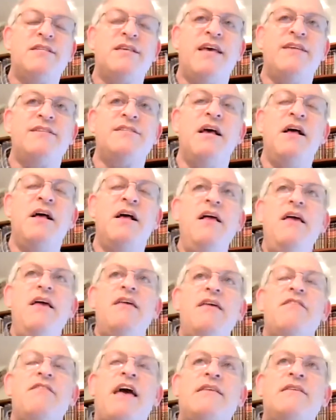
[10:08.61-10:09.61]
He says
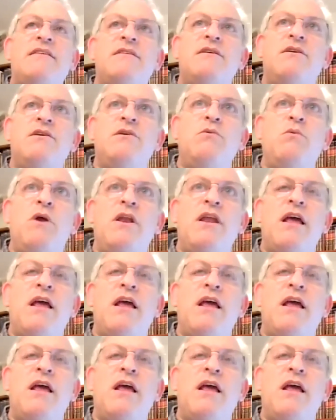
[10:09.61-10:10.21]
that uh,